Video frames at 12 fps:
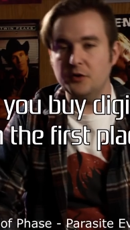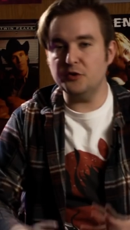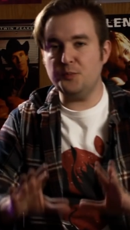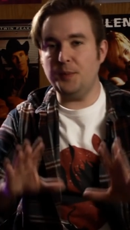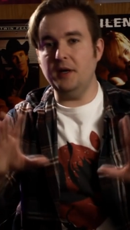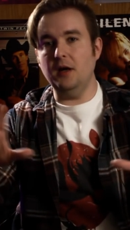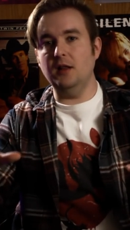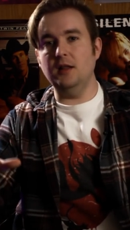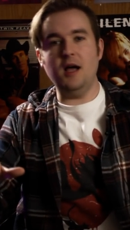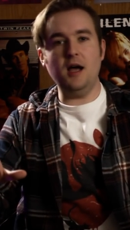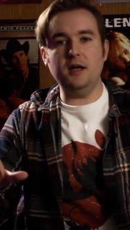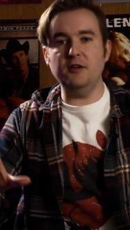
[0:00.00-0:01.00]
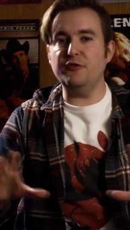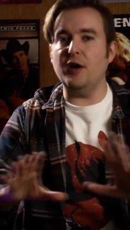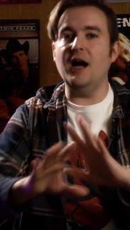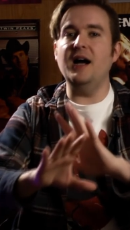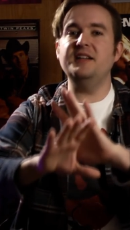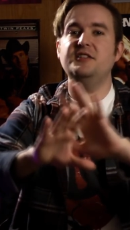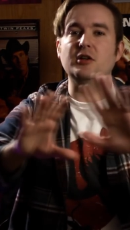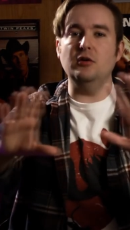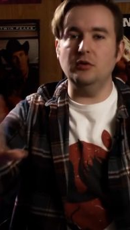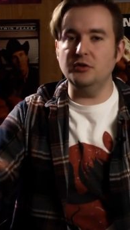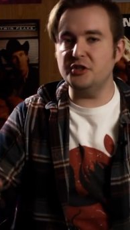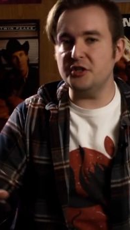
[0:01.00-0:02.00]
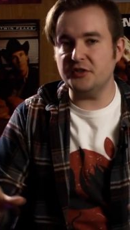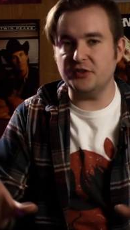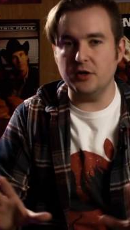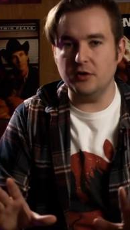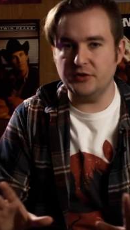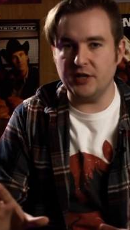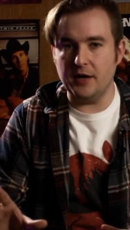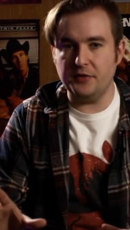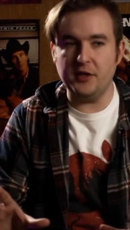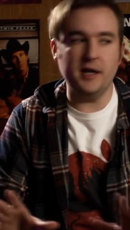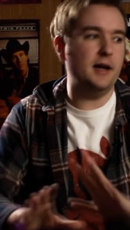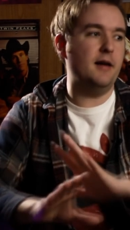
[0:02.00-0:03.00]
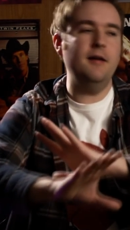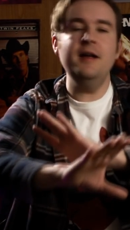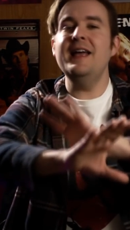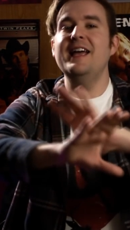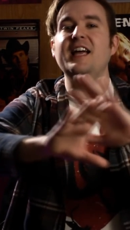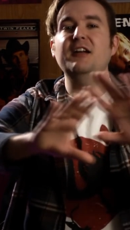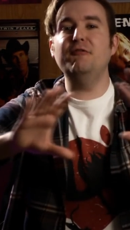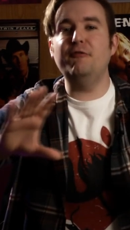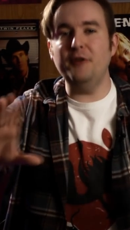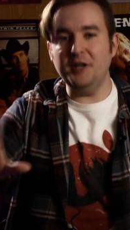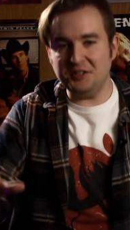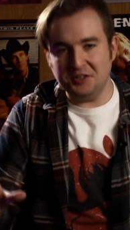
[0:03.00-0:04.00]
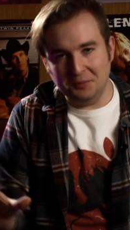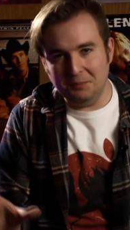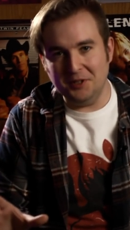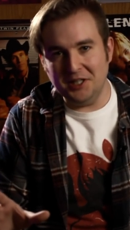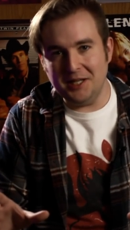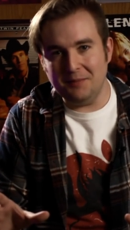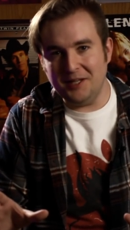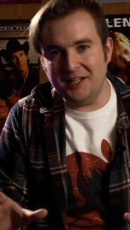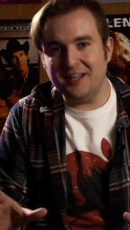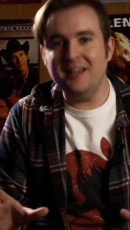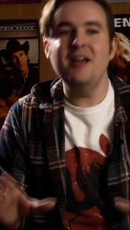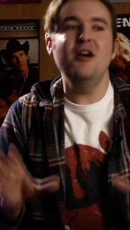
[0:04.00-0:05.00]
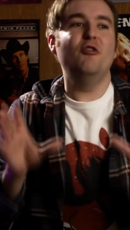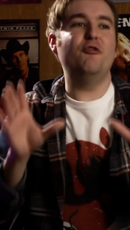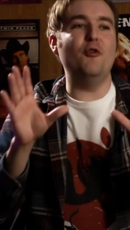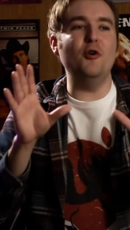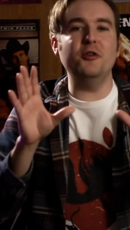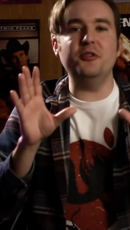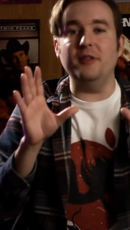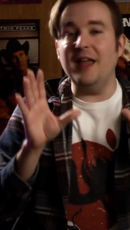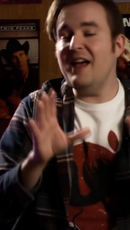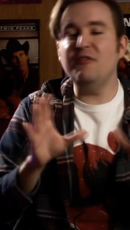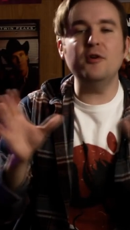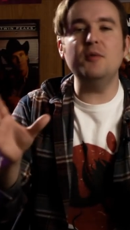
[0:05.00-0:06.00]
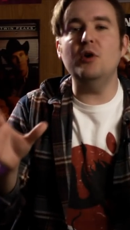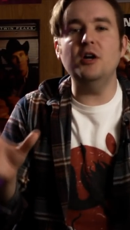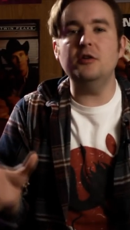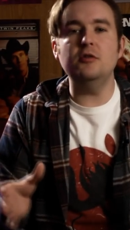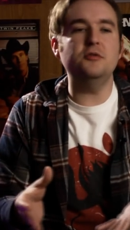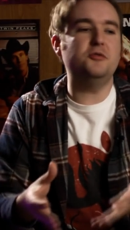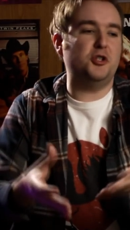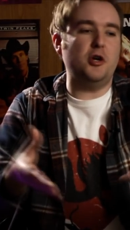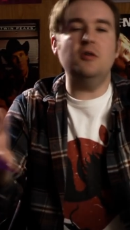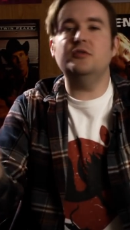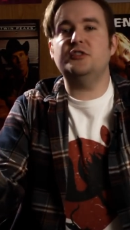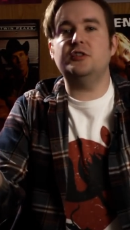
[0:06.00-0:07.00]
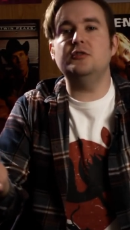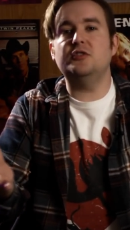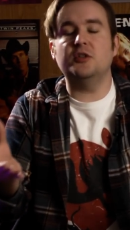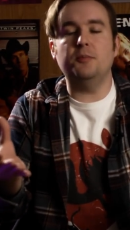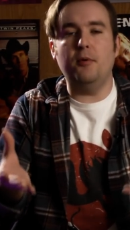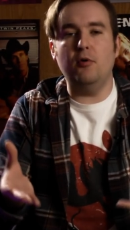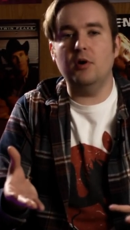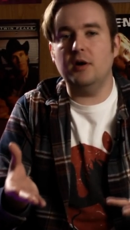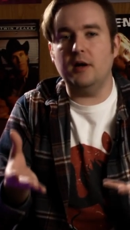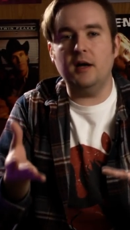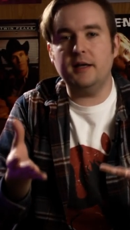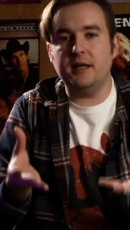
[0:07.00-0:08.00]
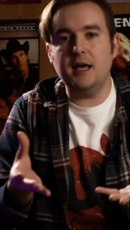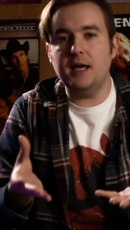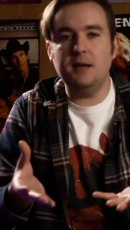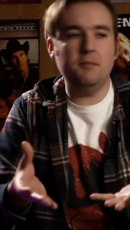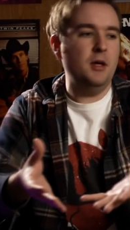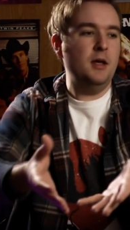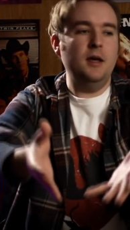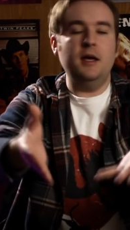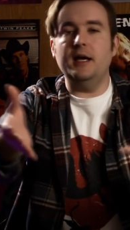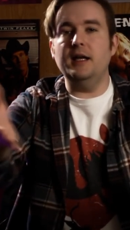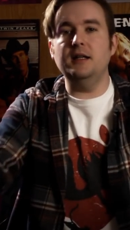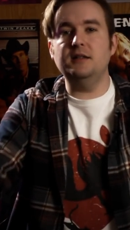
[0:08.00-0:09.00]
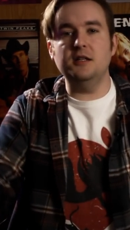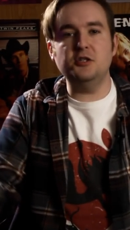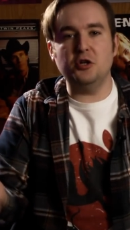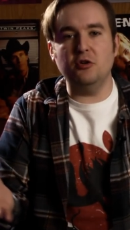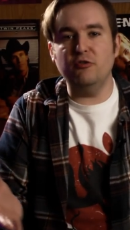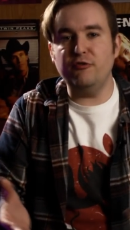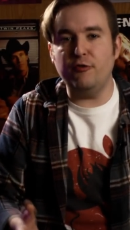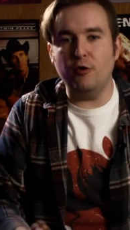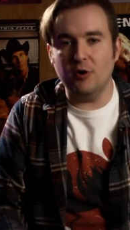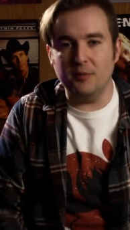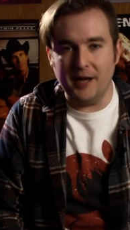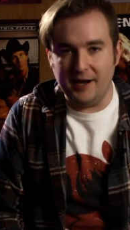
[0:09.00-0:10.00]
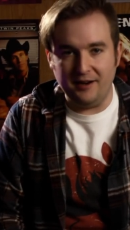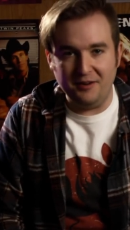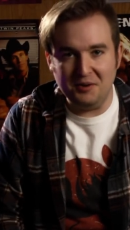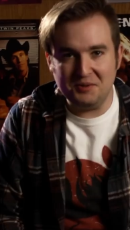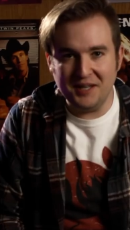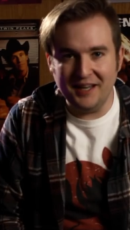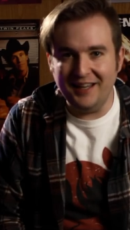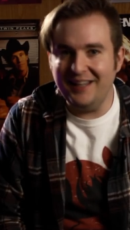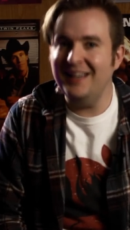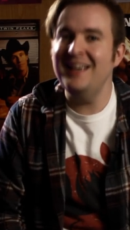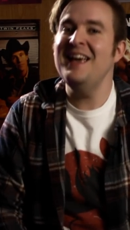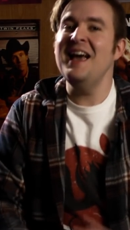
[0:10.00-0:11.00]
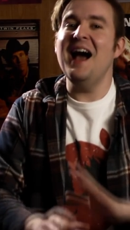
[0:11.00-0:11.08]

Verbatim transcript: There's been a lot of I told you so's out there and victim blaming for everyone who chose to support a game in a digital format, okay?